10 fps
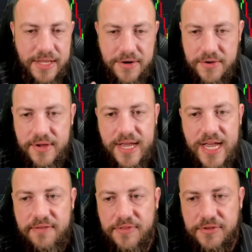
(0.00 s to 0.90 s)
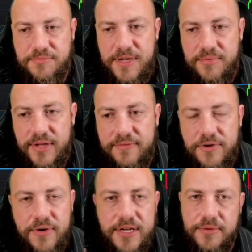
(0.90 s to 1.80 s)
I know you have, and those people have
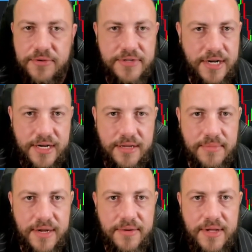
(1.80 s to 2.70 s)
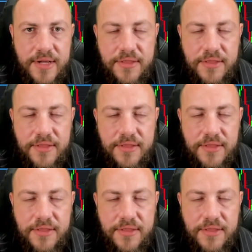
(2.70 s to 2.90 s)
no idea what they're talking about.